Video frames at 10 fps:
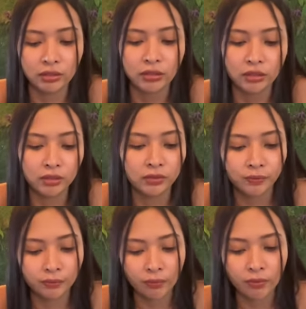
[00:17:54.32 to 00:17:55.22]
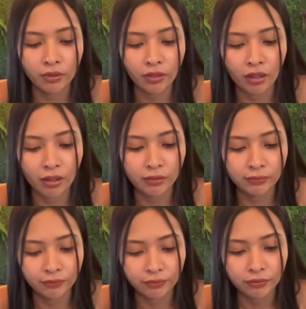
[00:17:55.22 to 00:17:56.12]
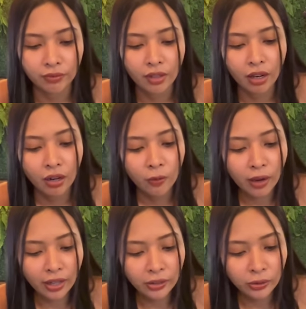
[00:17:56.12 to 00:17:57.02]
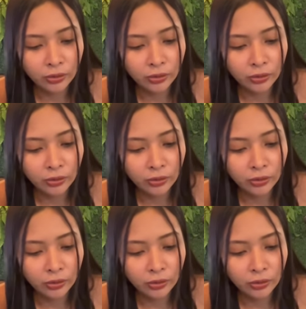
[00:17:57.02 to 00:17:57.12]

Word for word: locals, you know, like Magic Man and that. Why you